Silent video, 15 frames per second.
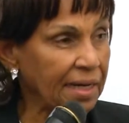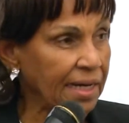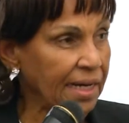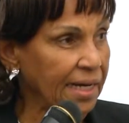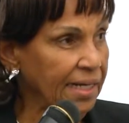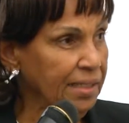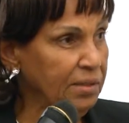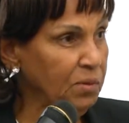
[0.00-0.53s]

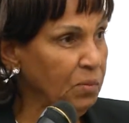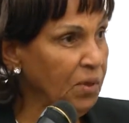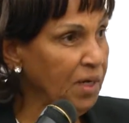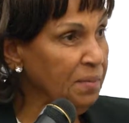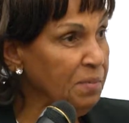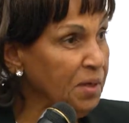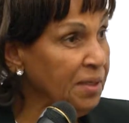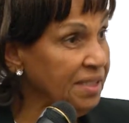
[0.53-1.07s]
and
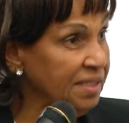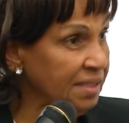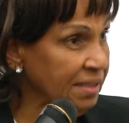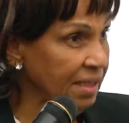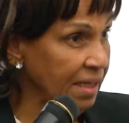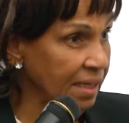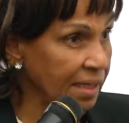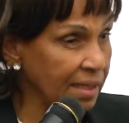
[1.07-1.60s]
I'm going to
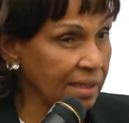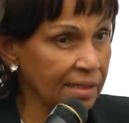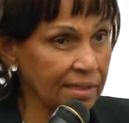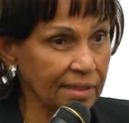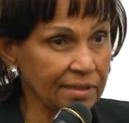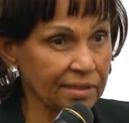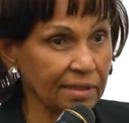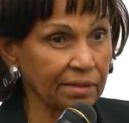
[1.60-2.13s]
say
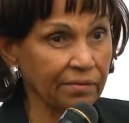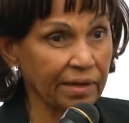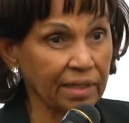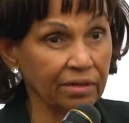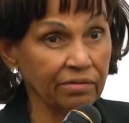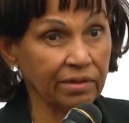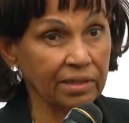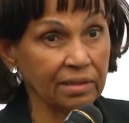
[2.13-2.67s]
is
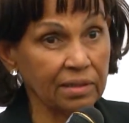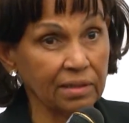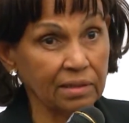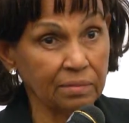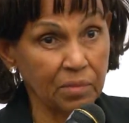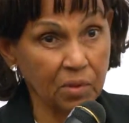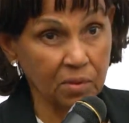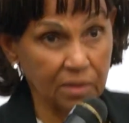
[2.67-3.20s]
already written in
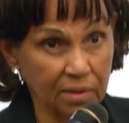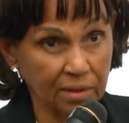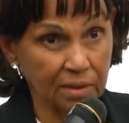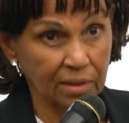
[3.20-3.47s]
the book.